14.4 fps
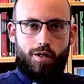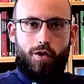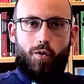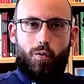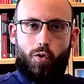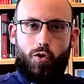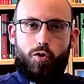
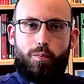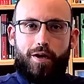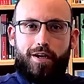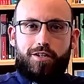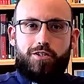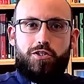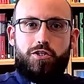Welcome
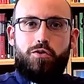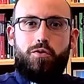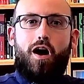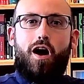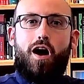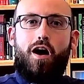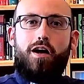back to
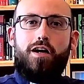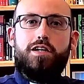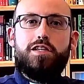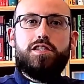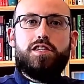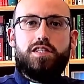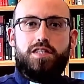our
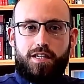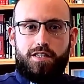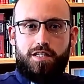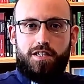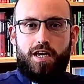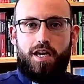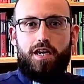
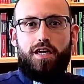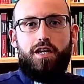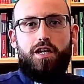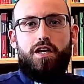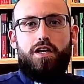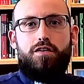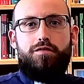Saturday
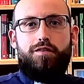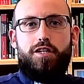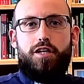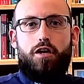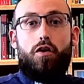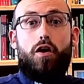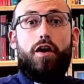
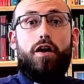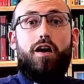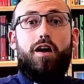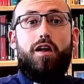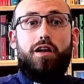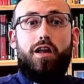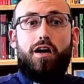video and our
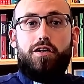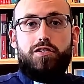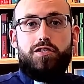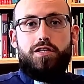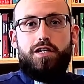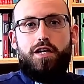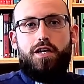
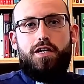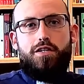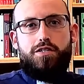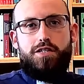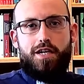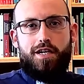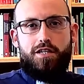last
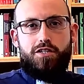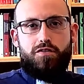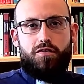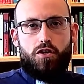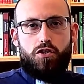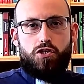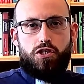daily
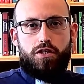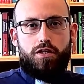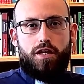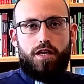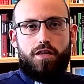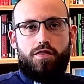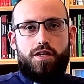devotion
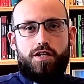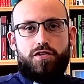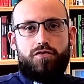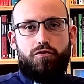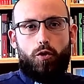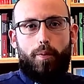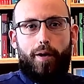in this
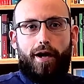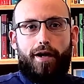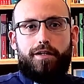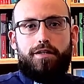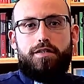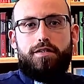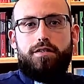format.
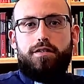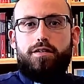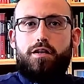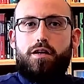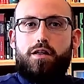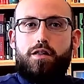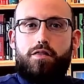
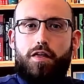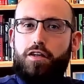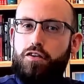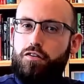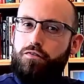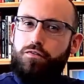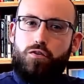Thank
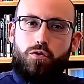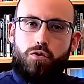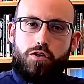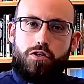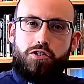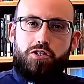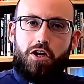you for
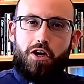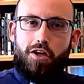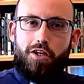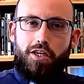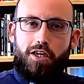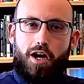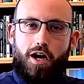
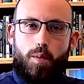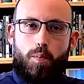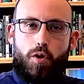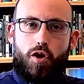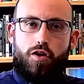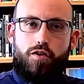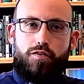turning up
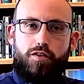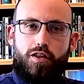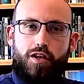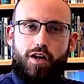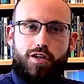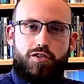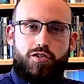over the
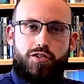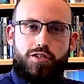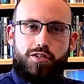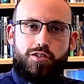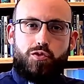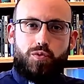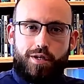last
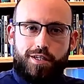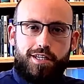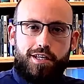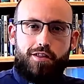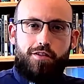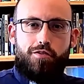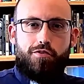
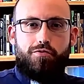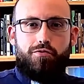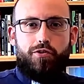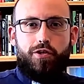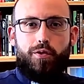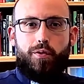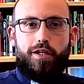
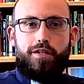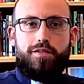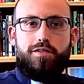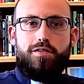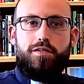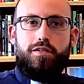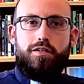23
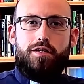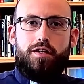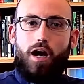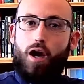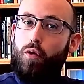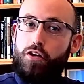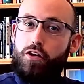weeks.
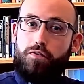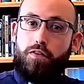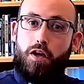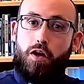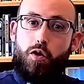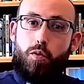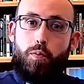I wonder if
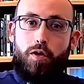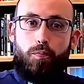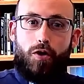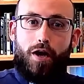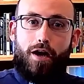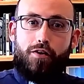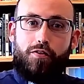there are people
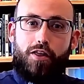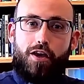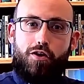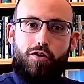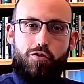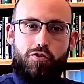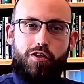out there
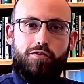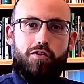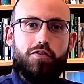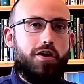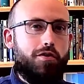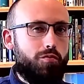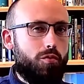who think that
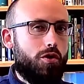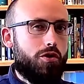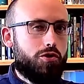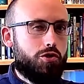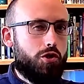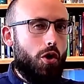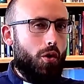they've
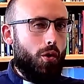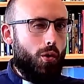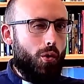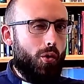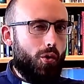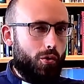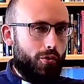watched
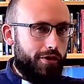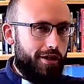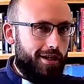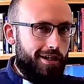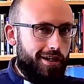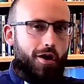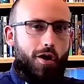all or
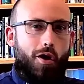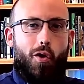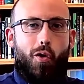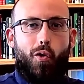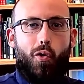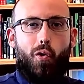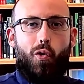nearly
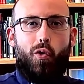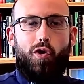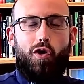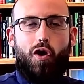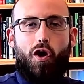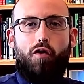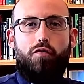all
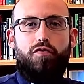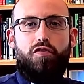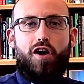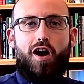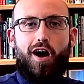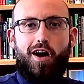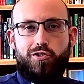of the
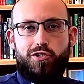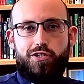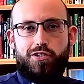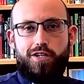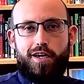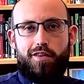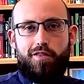
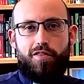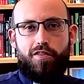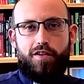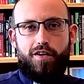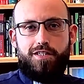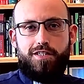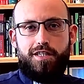
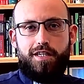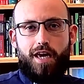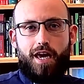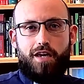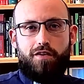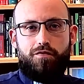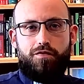
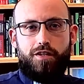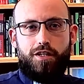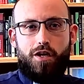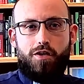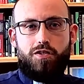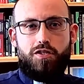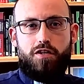138
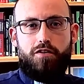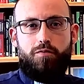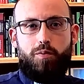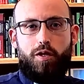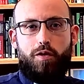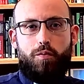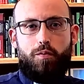videos that have
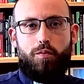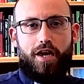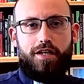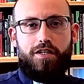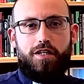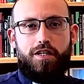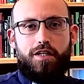been made.
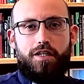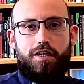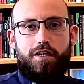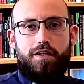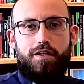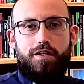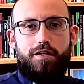
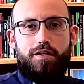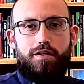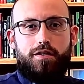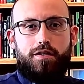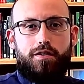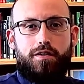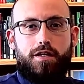
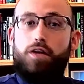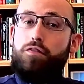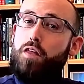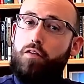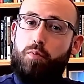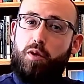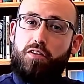If there
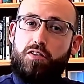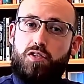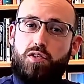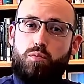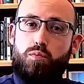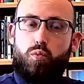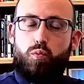have been
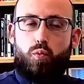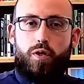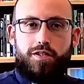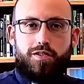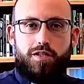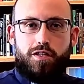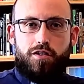some
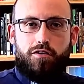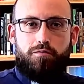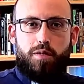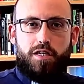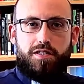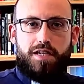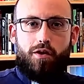weeks that you've
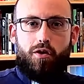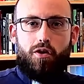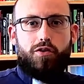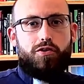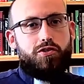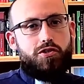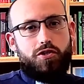missed out
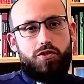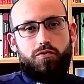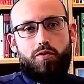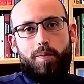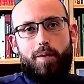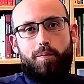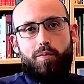on, do
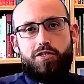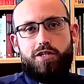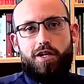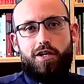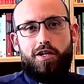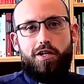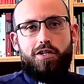remember
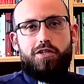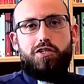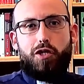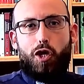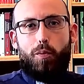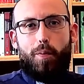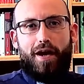to
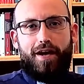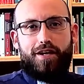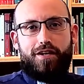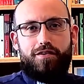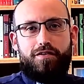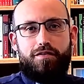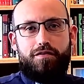go back
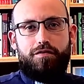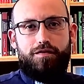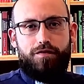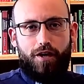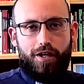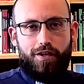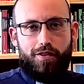and
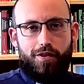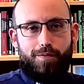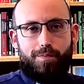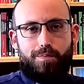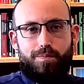find them.